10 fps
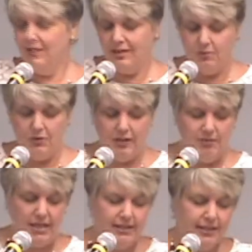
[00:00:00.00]
It's pretty
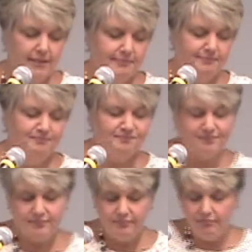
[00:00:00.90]
amazing.
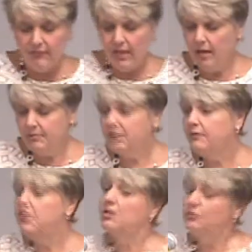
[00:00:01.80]
So if
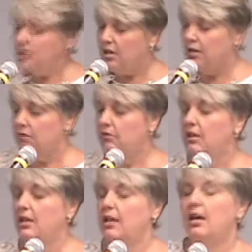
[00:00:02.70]
you don't know,
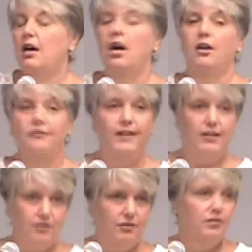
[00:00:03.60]
our
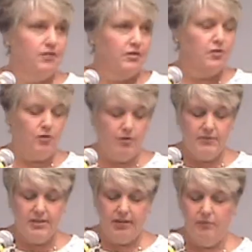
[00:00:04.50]
founder, Ernest
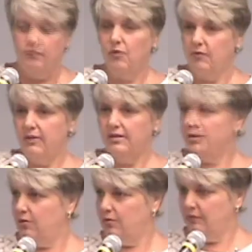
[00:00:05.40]
Holmes, he wrote this
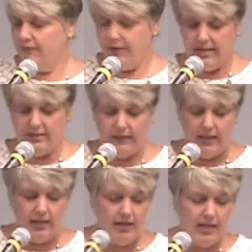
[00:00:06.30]
whole
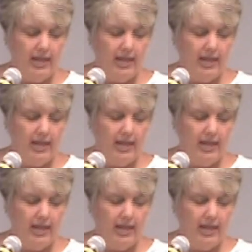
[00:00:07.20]
philosophy.